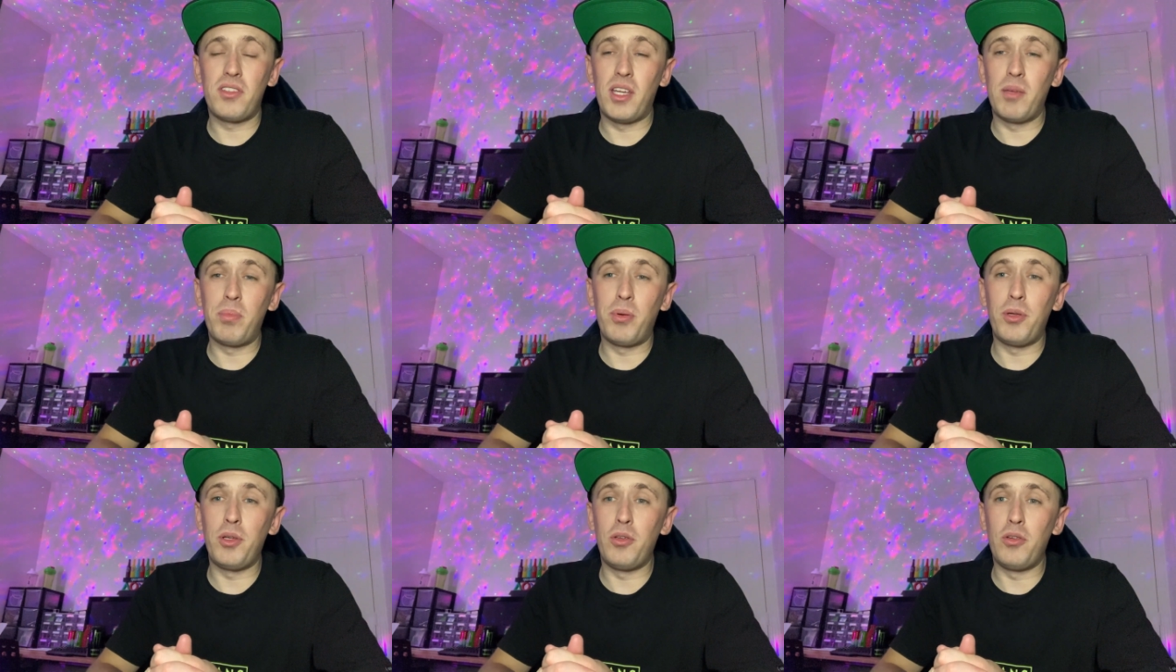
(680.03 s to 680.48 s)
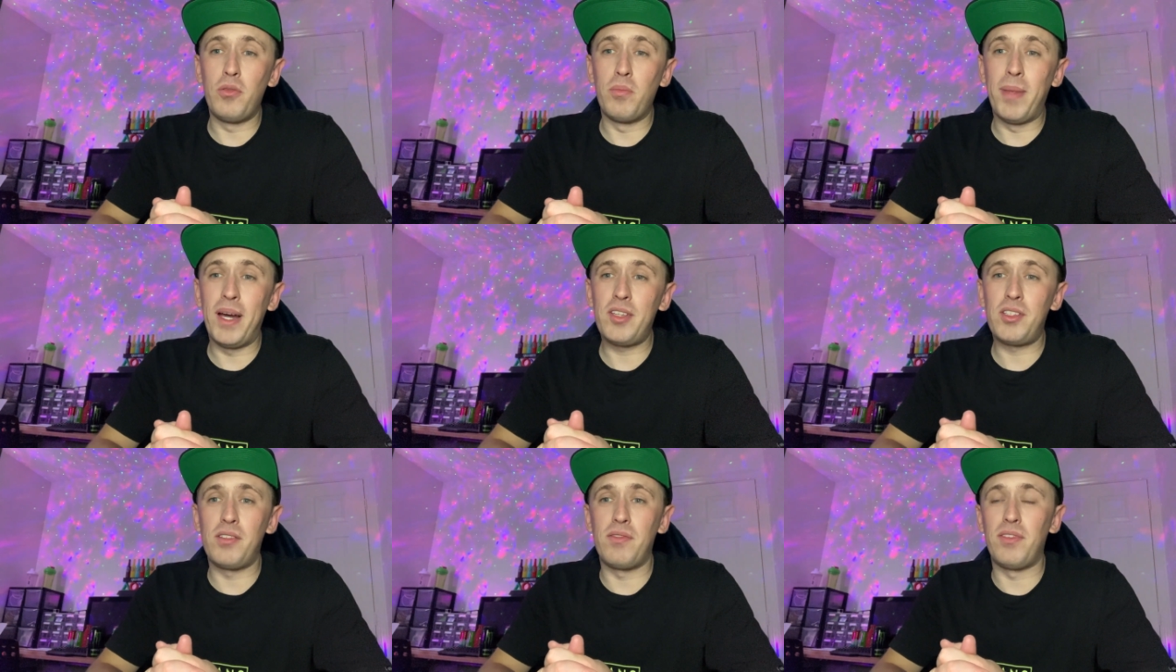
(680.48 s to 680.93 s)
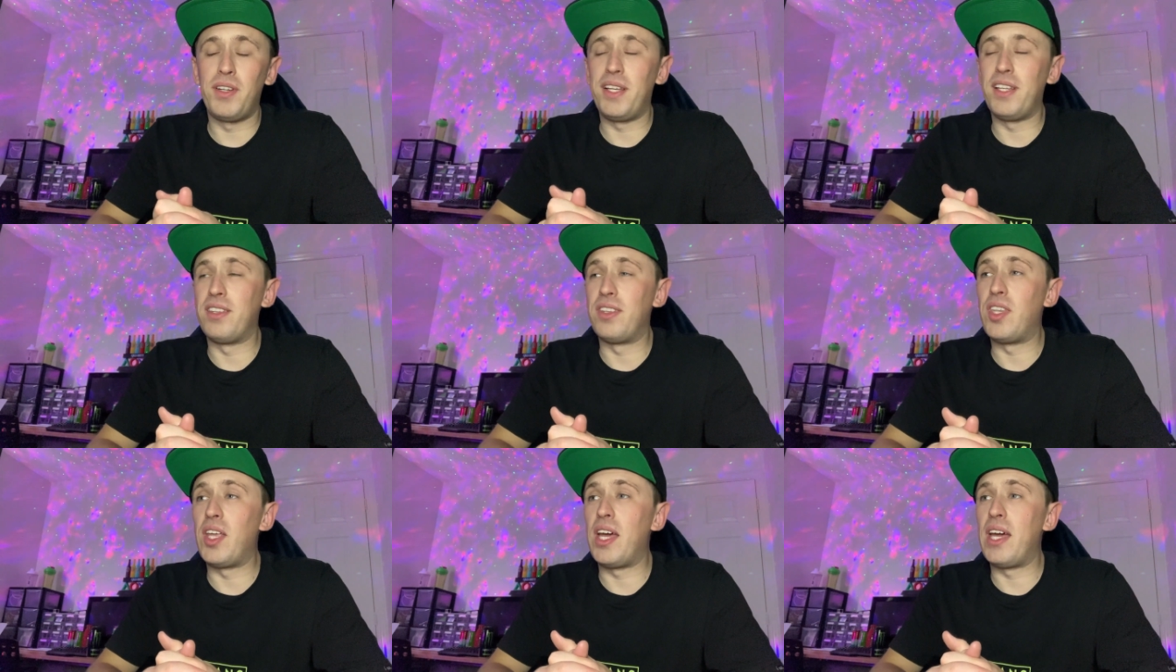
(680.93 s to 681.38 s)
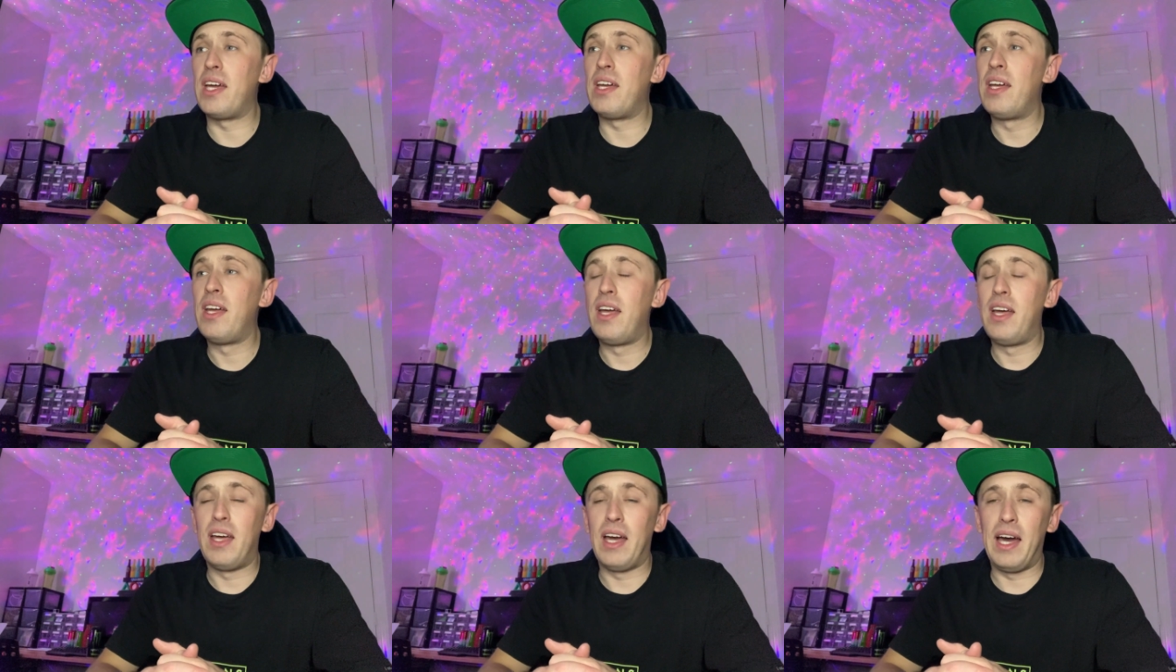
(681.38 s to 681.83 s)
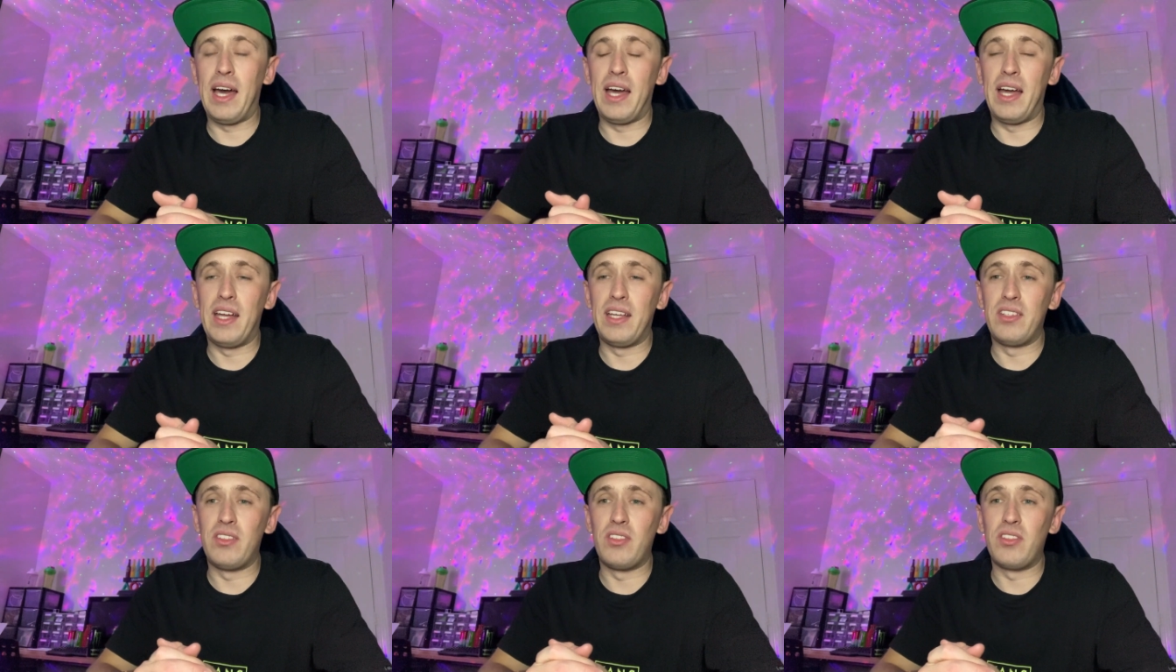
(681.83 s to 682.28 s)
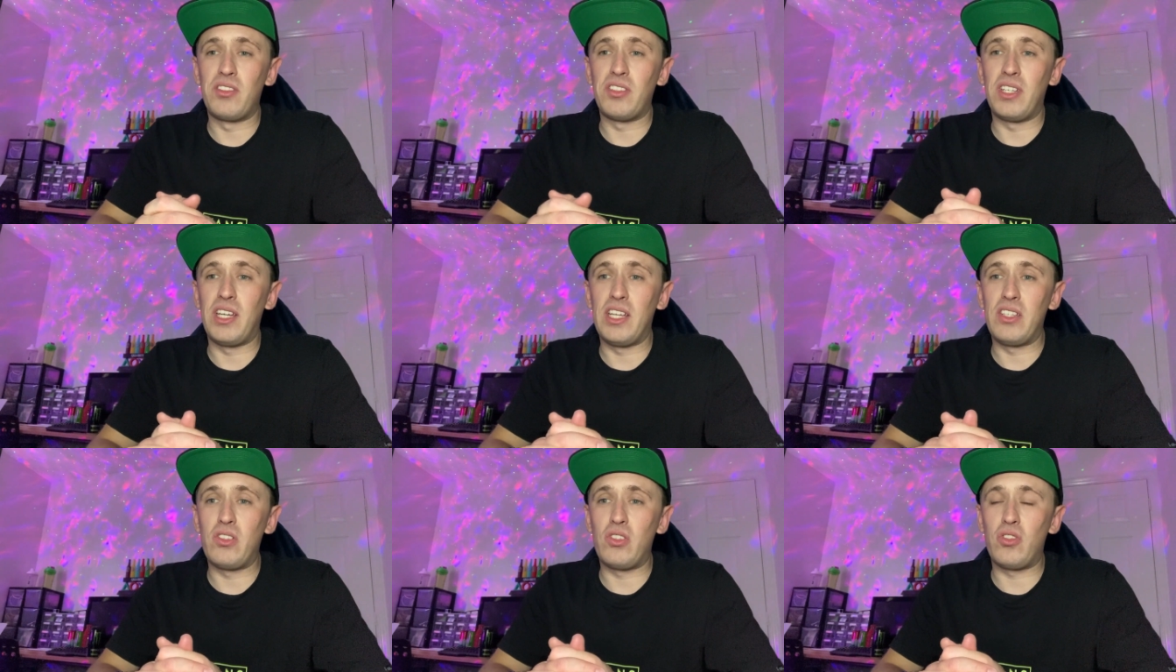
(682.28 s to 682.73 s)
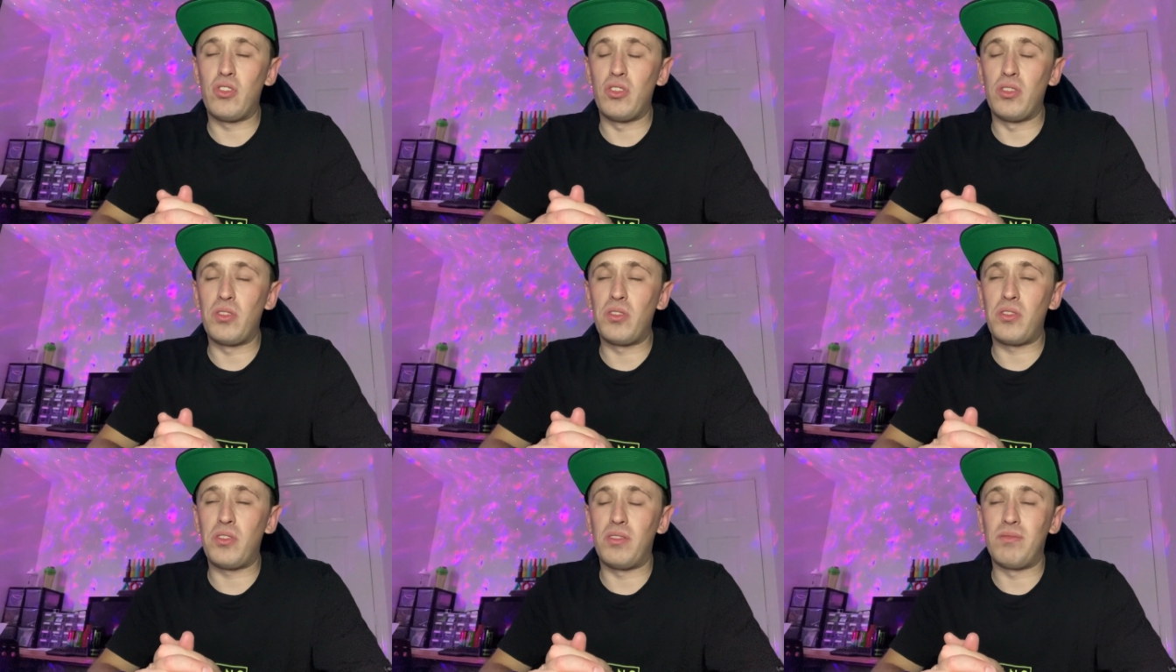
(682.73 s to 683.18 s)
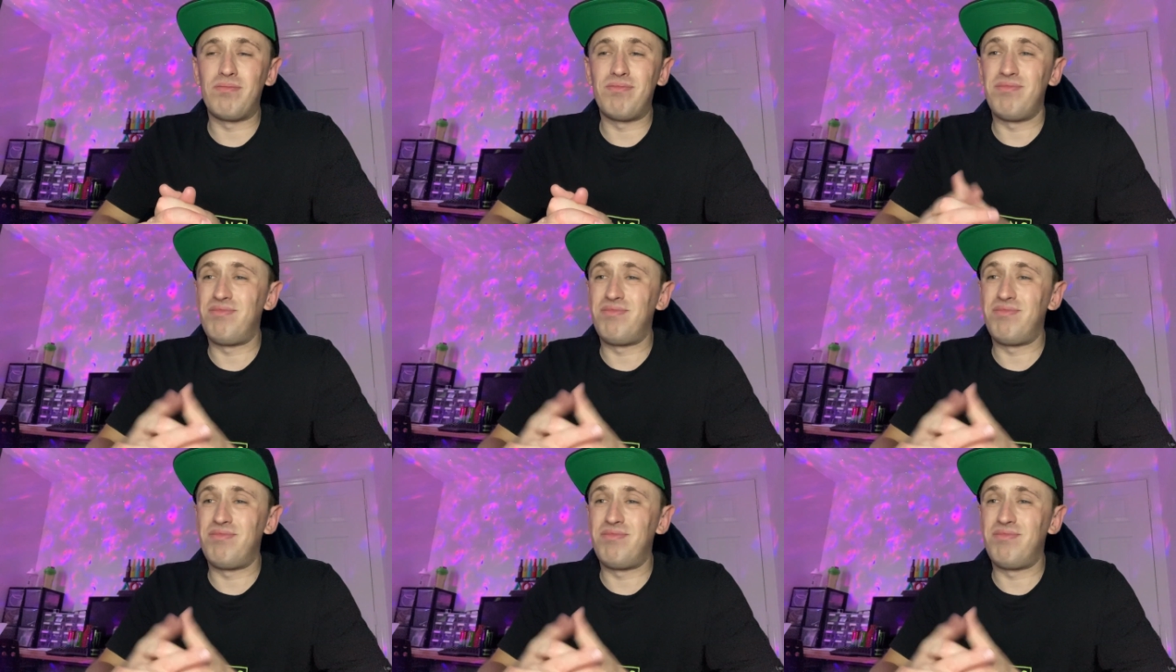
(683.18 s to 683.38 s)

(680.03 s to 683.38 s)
They put you massively in debt, and it's just